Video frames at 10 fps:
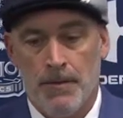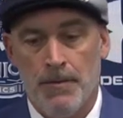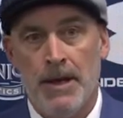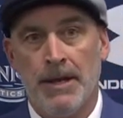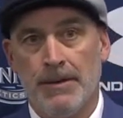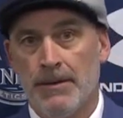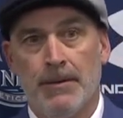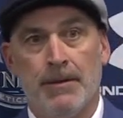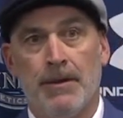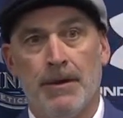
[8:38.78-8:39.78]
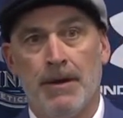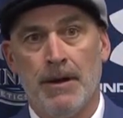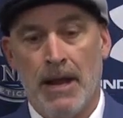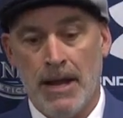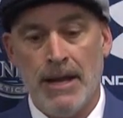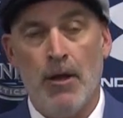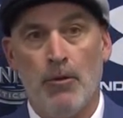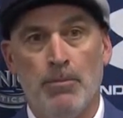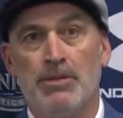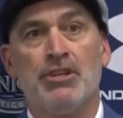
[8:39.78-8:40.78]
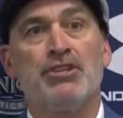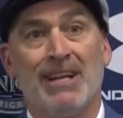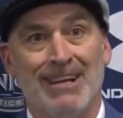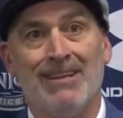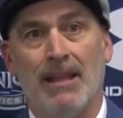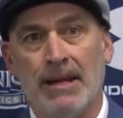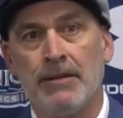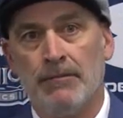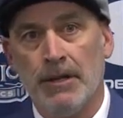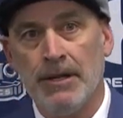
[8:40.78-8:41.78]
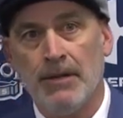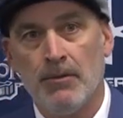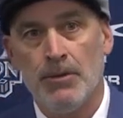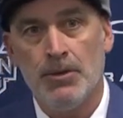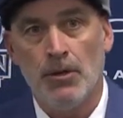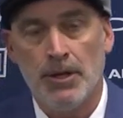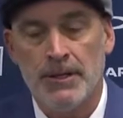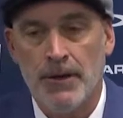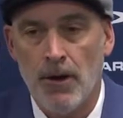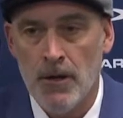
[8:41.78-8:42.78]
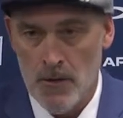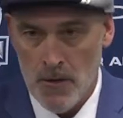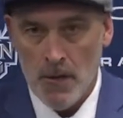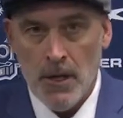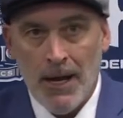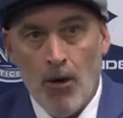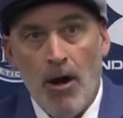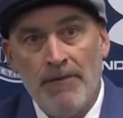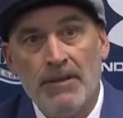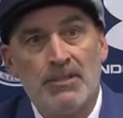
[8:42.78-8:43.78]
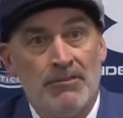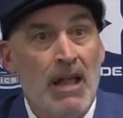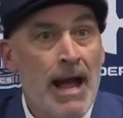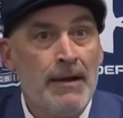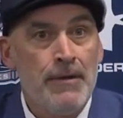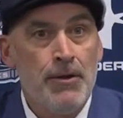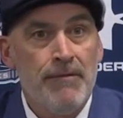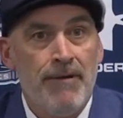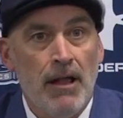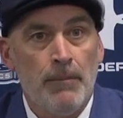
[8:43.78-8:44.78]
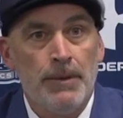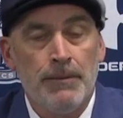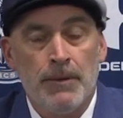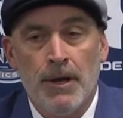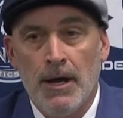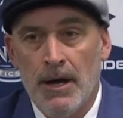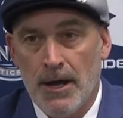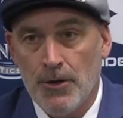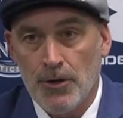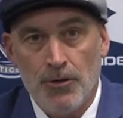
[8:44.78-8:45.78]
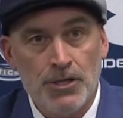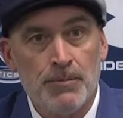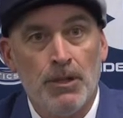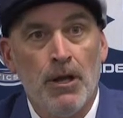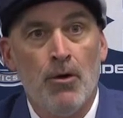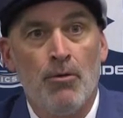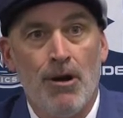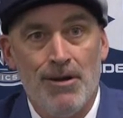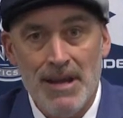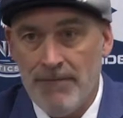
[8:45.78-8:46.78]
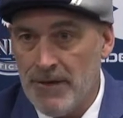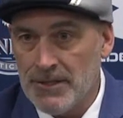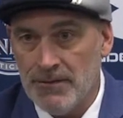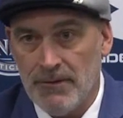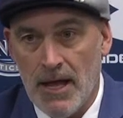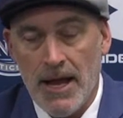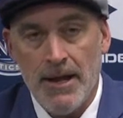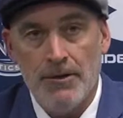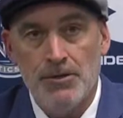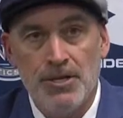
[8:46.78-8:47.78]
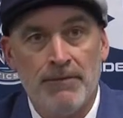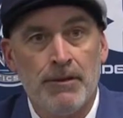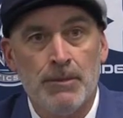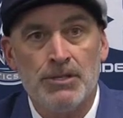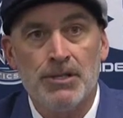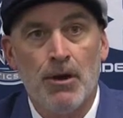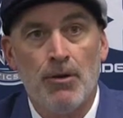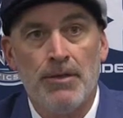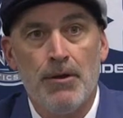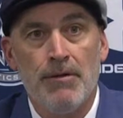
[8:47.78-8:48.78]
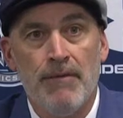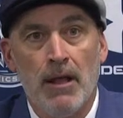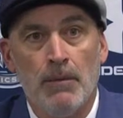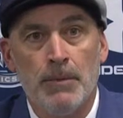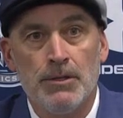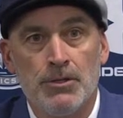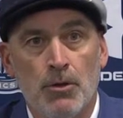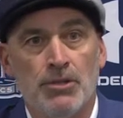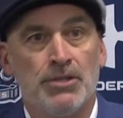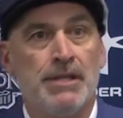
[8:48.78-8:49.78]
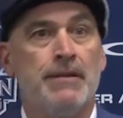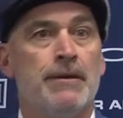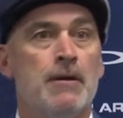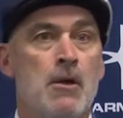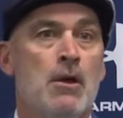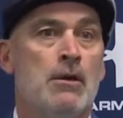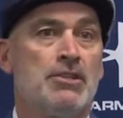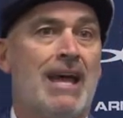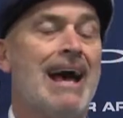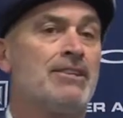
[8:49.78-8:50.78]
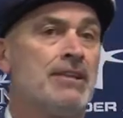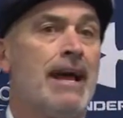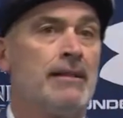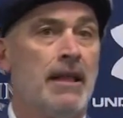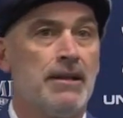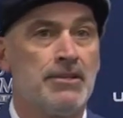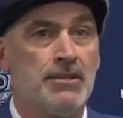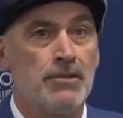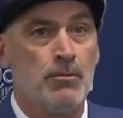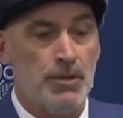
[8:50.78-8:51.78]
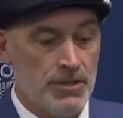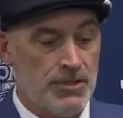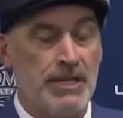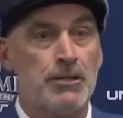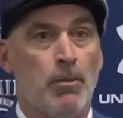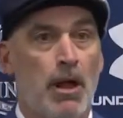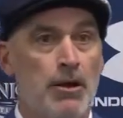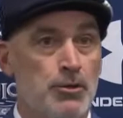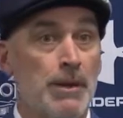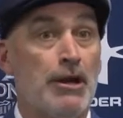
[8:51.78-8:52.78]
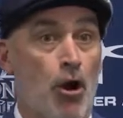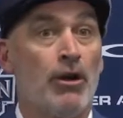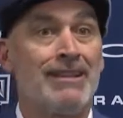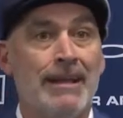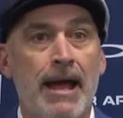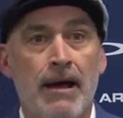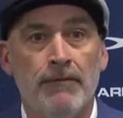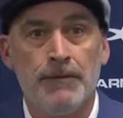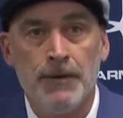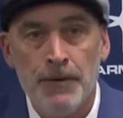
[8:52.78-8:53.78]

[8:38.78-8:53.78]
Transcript: than it uh, any other position collectively. When you looked at our, our offensive line and their development uh, under Chris Malone, our defensive line under Jeff Commissione and their development, so to see the size and athleticism with the six players we currently have